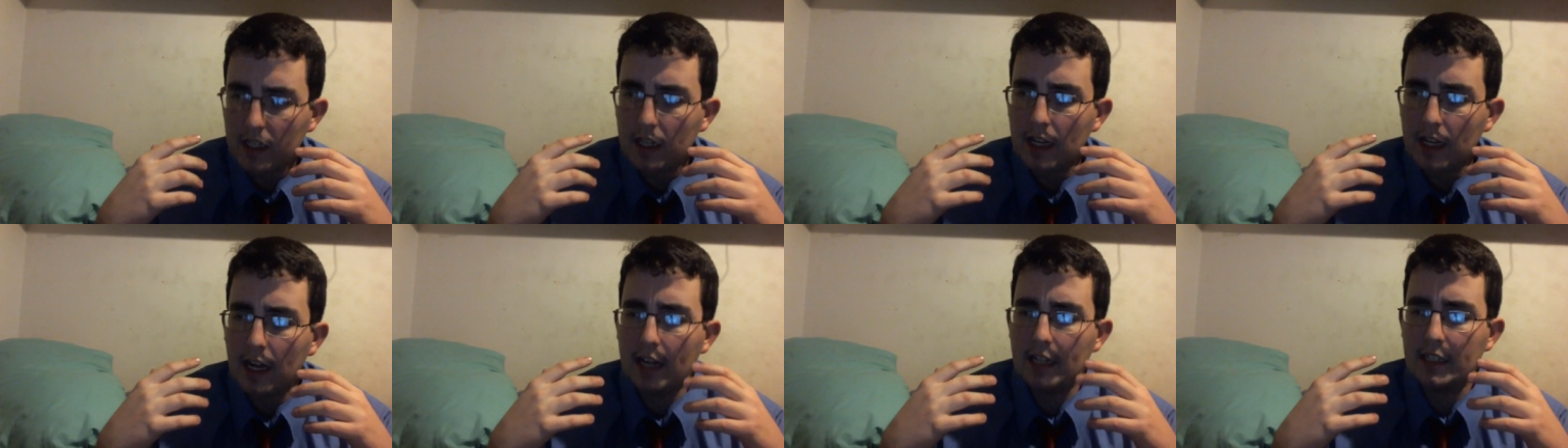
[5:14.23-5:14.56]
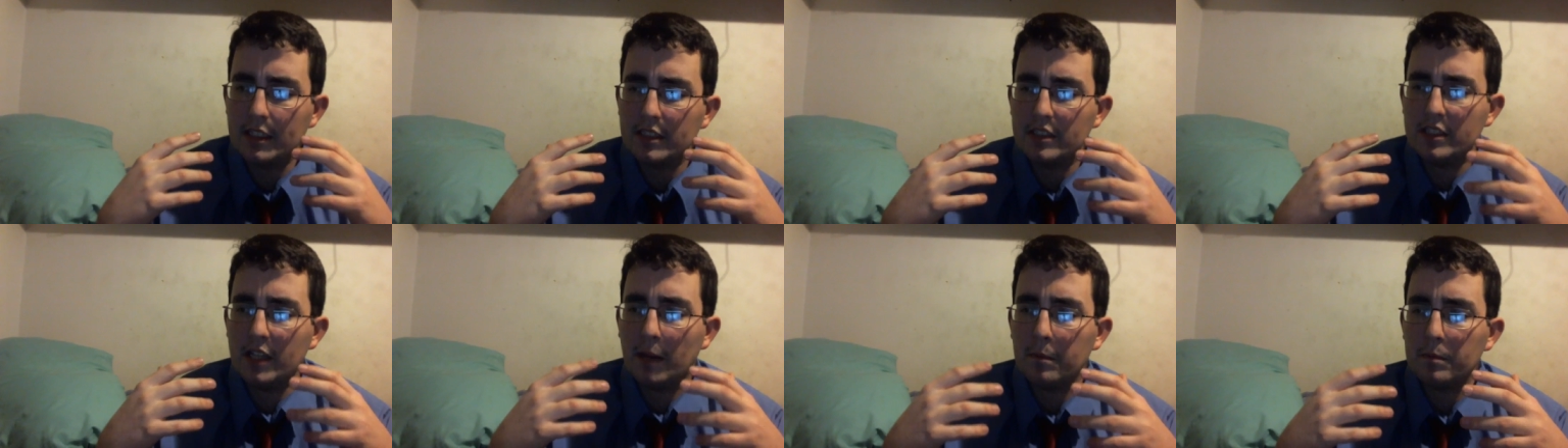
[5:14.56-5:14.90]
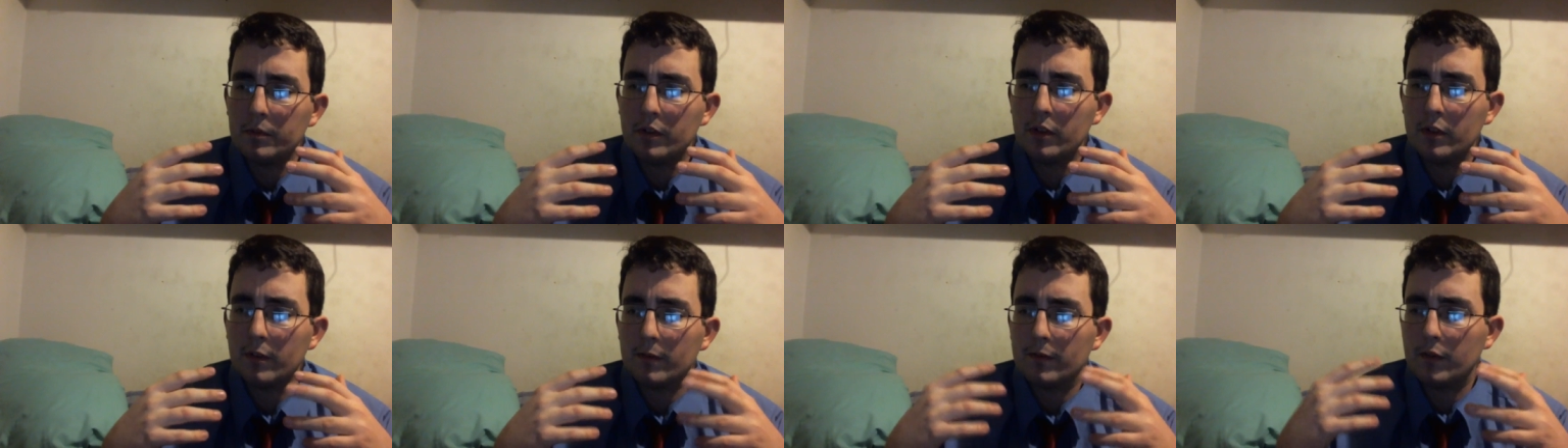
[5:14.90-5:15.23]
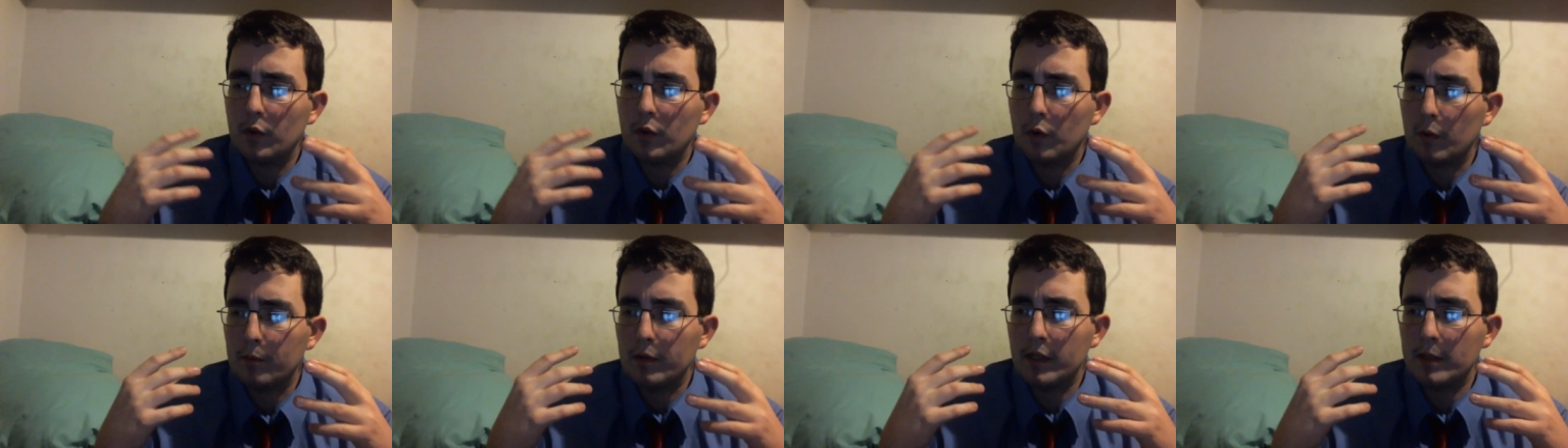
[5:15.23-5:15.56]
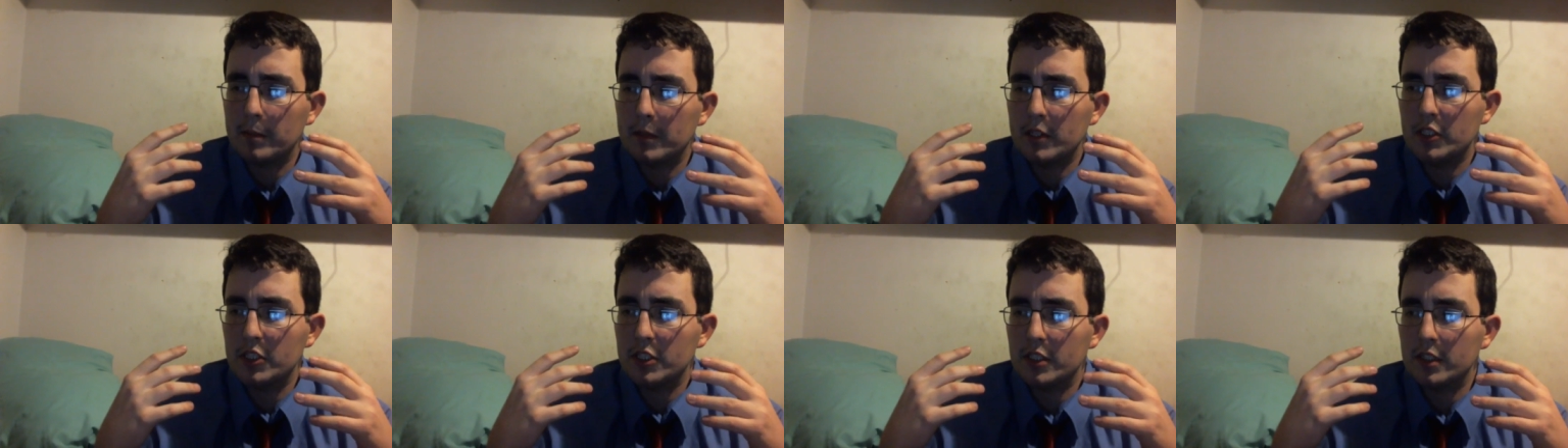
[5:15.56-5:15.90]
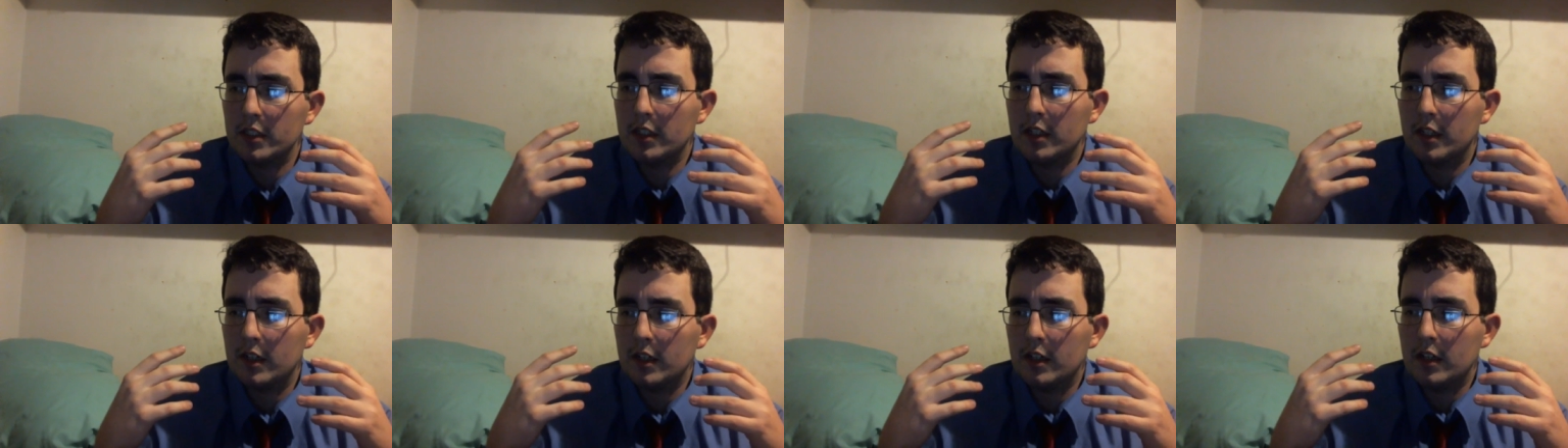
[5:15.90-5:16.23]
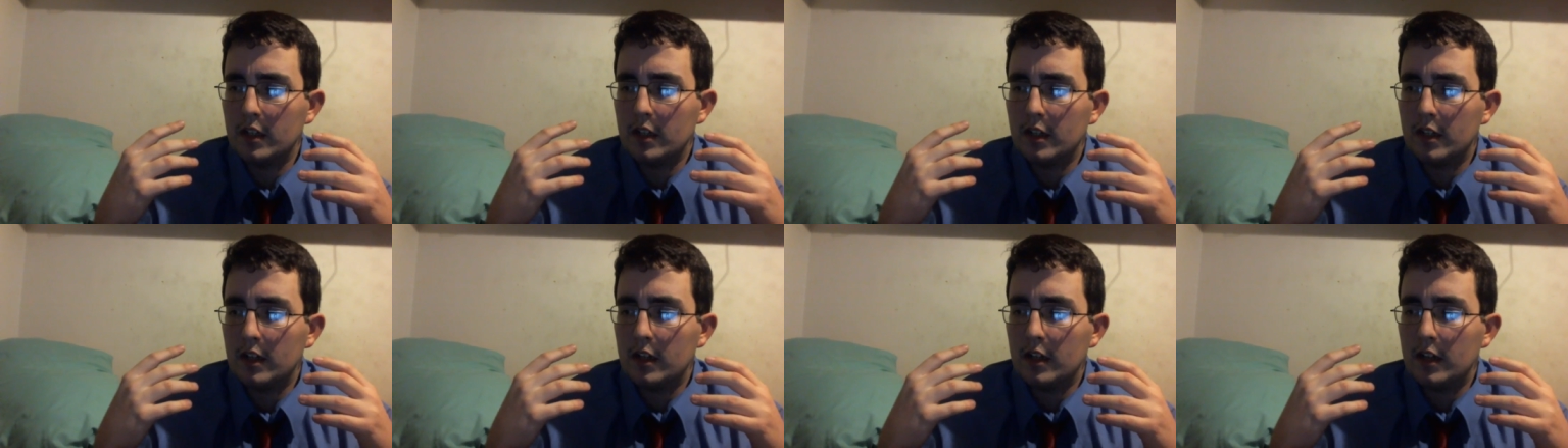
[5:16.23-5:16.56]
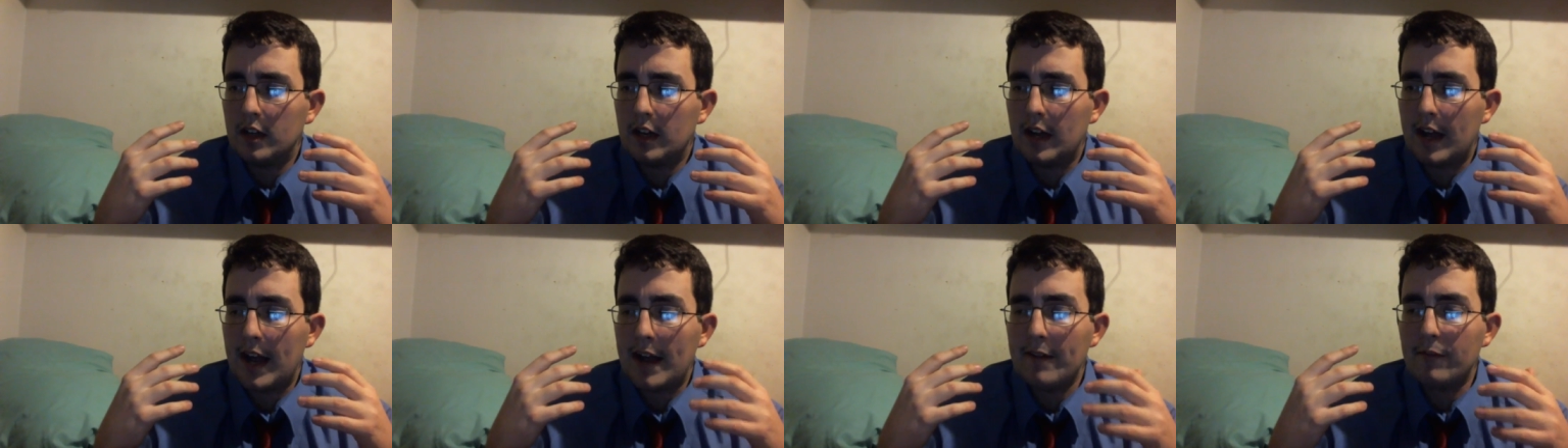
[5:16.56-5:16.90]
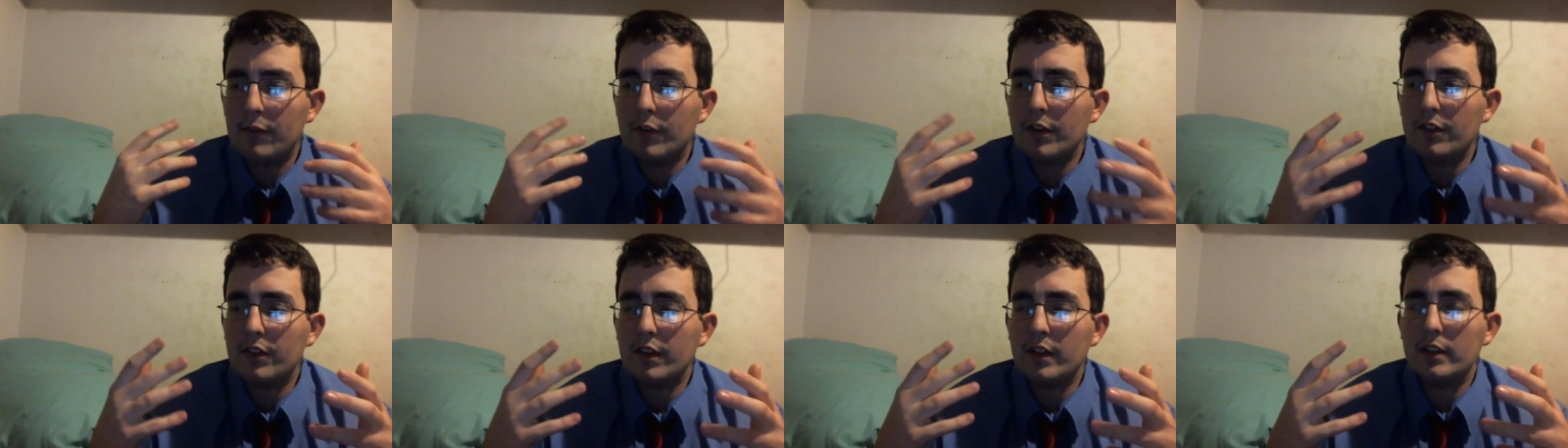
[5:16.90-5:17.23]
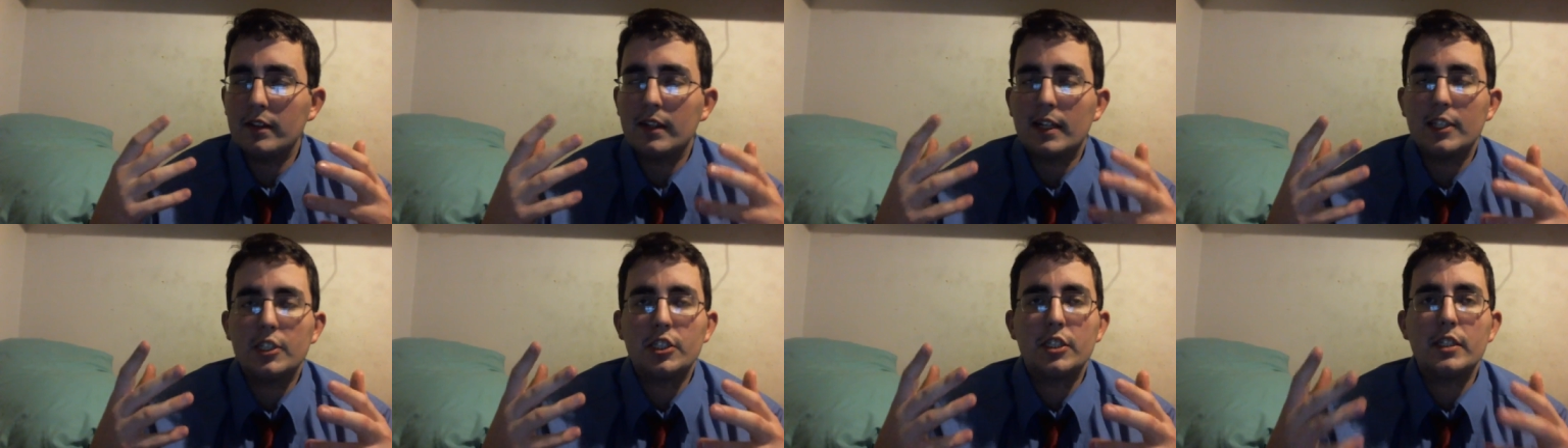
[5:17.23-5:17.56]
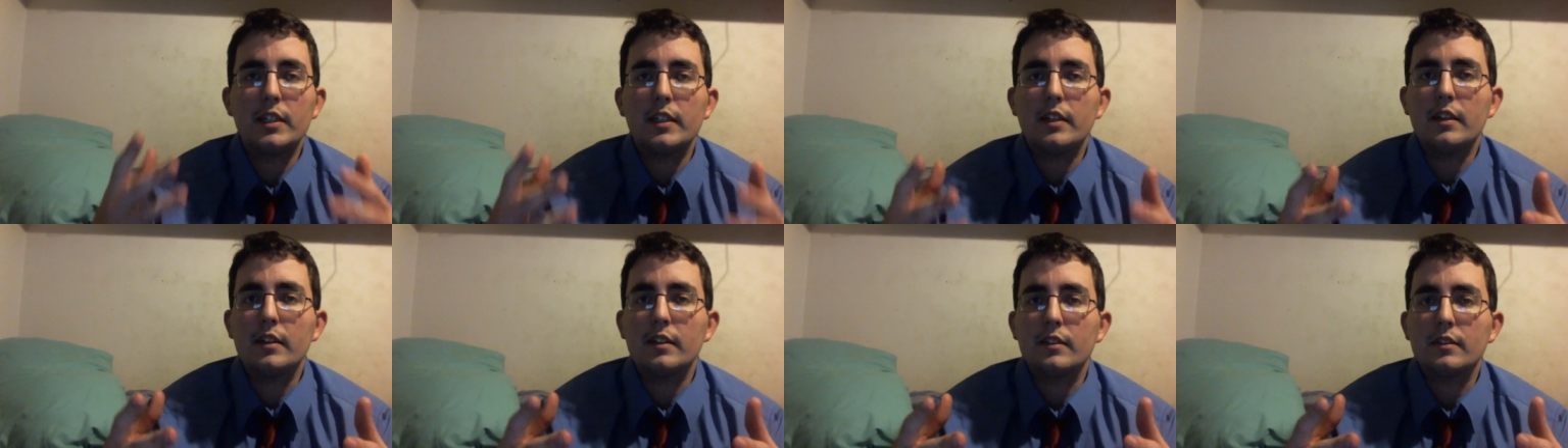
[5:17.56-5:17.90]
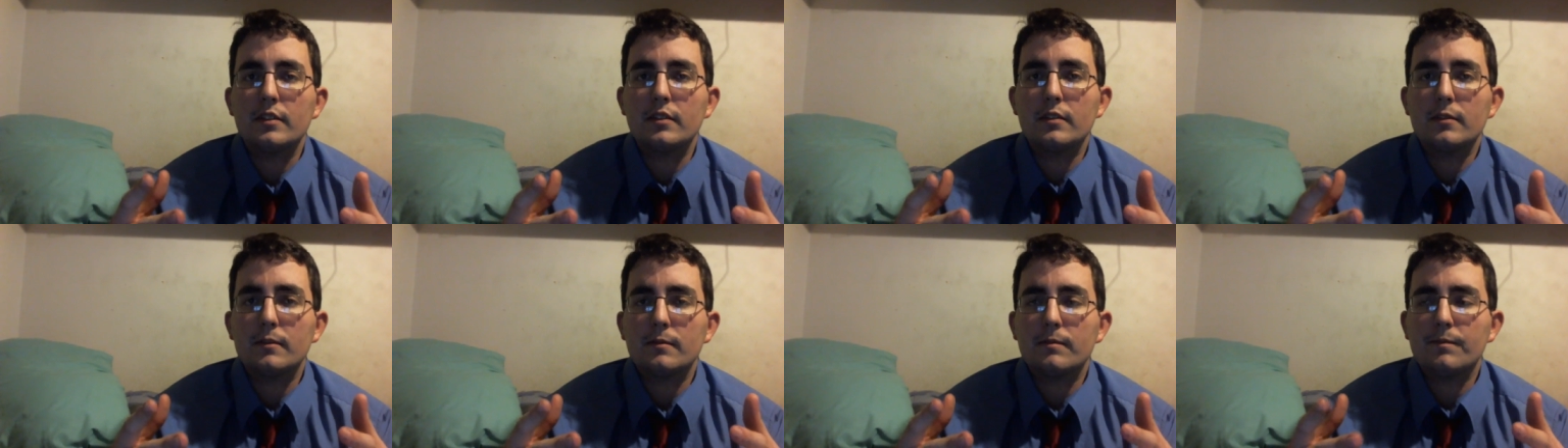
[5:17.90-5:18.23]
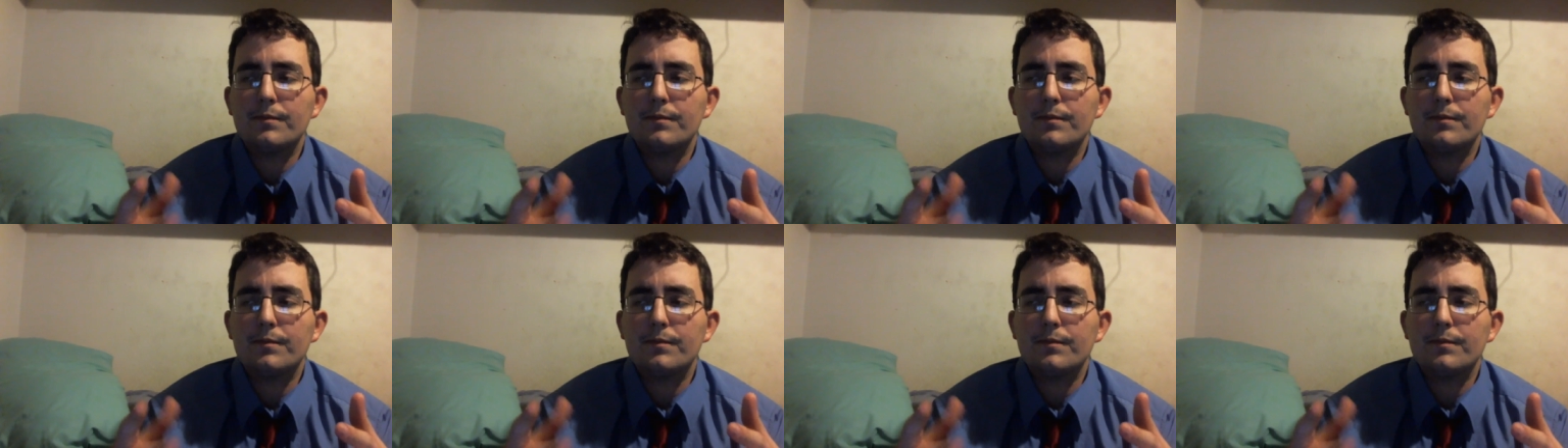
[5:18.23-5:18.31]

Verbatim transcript: I accept her for pretty much everything that she is.